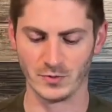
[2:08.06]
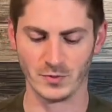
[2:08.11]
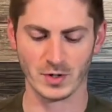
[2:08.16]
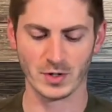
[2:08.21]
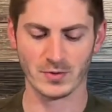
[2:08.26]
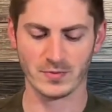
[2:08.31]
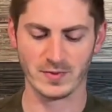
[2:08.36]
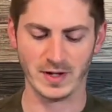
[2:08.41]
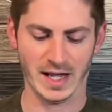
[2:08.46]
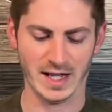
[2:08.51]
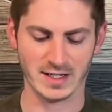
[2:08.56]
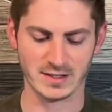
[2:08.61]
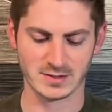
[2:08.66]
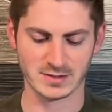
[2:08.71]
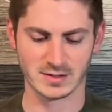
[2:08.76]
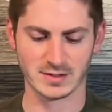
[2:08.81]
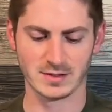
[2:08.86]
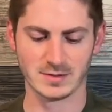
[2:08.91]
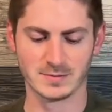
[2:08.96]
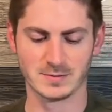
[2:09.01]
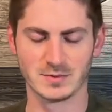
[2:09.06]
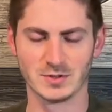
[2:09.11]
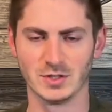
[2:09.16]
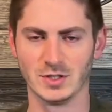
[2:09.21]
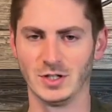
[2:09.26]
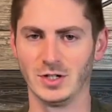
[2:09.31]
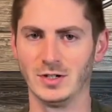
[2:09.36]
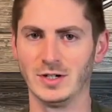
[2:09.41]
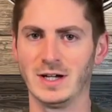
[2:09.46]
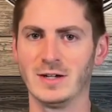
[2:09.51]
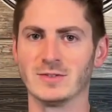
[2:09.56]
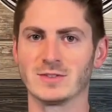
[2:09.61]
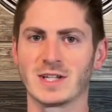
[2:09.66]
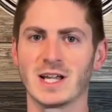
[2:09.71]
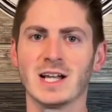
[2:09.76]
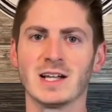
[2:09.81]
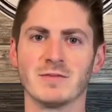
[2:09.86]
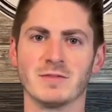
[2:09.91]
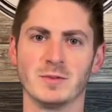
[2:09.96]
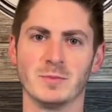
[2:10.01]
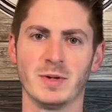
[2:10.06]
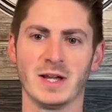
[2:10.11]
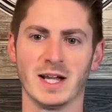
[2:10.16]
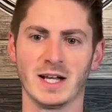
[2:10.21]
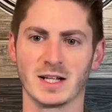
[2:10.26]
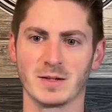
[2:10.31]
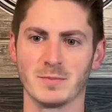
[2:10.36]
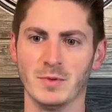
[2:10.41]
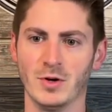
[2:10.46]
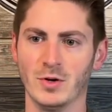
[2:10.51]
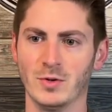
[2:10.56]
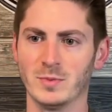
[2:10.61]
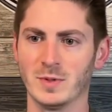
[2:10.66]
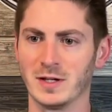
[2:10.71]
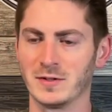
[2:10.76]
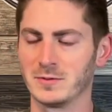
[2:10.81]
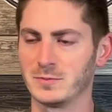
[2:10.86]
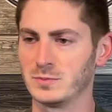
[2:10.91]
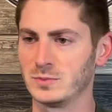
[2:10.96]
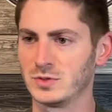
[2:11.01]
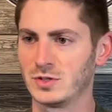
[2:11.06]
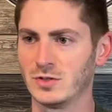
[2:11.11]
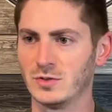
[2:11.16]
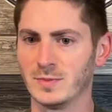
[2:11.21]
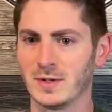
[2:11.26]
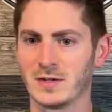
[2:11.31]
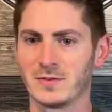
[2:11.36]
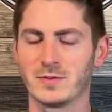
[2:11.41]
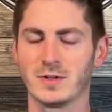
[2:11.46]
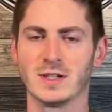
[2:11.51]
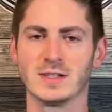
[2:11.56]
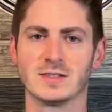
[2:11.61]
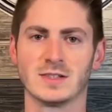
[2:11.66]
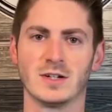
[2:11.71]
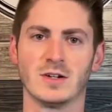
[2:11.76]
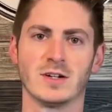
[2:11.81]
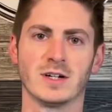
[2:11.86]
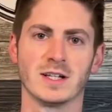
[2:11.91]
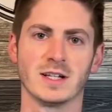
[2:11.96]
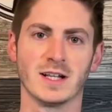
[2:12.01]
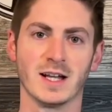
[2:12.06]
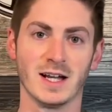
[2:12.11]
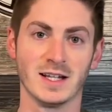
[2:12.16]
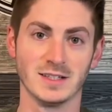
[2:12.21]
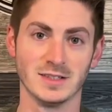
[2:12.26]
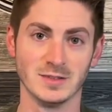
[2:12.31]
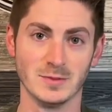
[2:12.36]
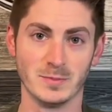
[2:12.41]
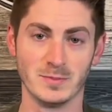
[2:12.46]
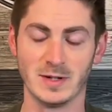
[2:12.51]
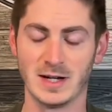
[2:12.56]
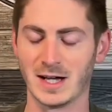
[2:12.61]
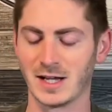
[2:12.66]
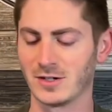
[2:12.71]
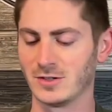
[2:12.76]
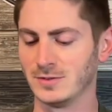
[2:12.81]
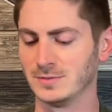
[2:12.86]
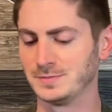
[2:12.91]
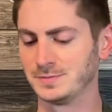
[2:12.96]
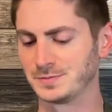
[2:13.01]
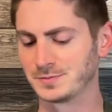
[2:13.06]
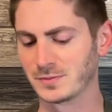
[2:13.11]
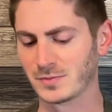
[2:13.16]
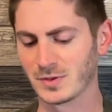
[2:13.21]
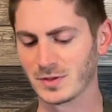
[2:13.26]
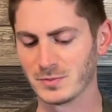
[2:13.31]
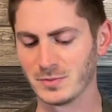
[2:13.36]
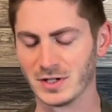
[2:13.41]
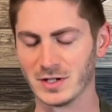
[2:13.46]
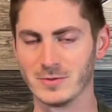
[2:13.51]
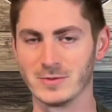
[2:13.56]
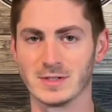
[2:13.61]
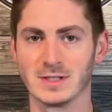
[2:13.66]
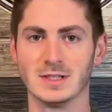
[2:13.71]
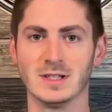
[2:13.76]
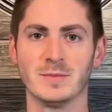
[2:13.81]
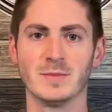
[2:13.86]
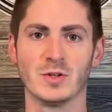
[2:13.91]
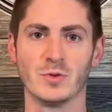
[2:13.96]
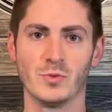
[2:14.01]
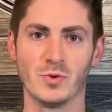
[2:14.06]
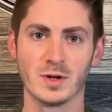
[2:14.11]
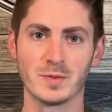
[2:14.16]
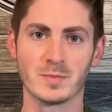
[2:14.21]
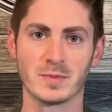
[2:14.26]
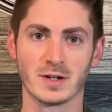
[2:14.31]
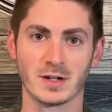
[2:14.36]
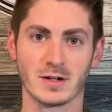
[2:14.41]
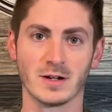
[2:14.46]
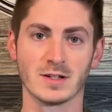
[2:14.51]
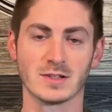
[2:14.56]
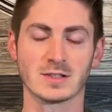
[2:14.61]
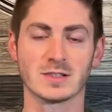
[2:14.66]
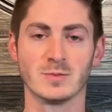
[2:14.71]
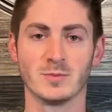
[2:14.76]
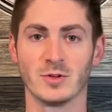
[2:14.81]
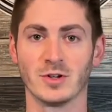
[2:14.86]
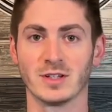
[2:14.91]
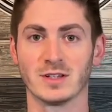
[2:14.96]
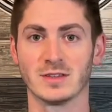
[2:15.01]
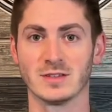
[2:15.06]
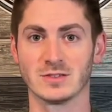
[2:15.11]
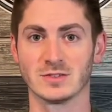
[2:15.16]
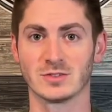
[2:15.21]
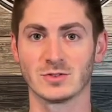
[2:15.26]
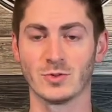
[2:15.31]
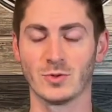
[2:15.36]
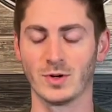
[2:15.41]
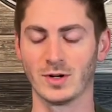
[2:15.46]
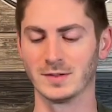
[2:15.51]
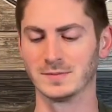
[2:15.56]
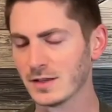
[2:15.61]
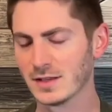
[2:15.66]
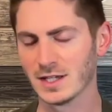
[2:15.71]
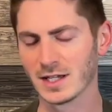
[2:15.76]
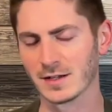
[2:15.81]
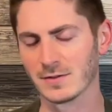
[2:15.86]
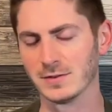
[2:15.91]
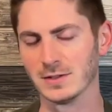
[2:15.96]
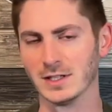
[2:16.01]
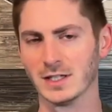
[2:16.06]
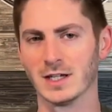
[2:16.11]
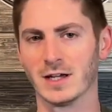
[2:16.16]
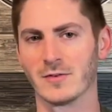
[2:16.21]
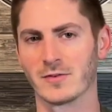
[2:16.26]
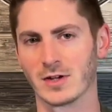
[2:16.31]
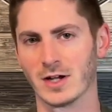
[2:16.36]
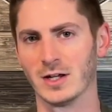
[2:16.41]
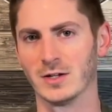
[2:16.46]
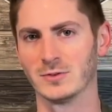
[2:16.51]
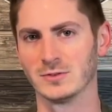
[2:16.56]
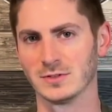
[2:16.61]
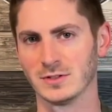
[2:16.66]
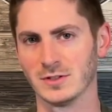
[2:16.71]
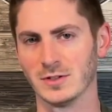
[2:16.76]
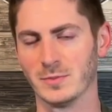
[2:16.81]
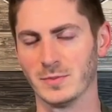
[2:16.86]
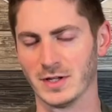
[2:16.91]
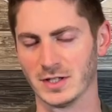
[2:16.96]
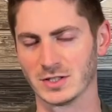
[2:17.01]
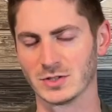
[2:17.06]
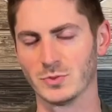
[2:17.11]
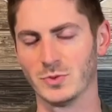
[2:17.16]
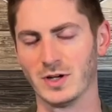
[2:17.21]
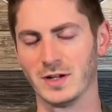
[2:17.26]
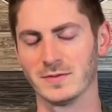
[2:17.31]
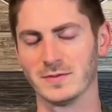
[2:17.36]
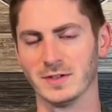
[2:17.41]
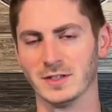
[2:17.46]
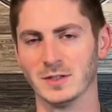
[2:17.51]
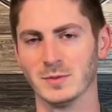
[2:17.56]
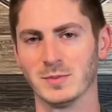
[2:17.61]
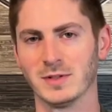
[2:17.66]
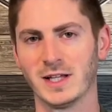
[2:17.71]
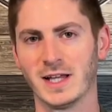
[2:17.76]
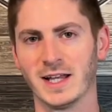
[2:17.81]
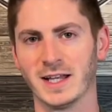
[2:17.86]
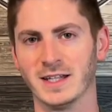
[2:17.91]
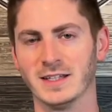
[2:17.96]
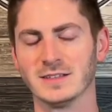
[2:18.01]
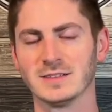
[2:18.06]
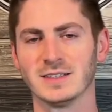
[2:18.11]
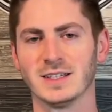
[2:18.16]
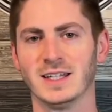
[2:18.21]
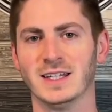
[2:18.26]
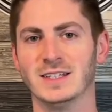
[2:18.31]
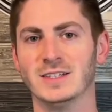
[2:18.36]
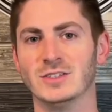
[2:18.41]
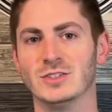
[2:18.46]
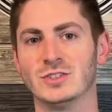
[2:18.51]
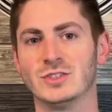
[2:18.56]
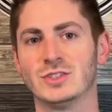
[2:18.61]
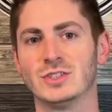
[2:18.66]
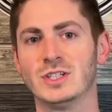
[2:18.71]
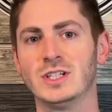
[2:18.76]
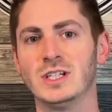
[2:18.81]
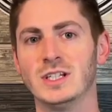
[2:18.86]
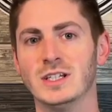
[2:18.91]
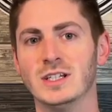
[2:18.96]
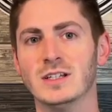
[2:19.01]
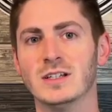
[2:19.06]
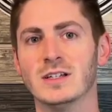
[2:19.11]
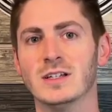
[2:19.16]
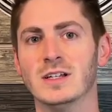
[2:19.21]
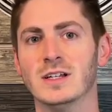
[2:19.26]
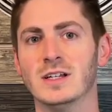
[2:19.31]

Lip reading: real fast. So I was kind of in panic mode. Two of my friends had already gotten a bottle, but it was a limit 1 per customer at the store. Thankfully, I've got the best wife on the planet, and she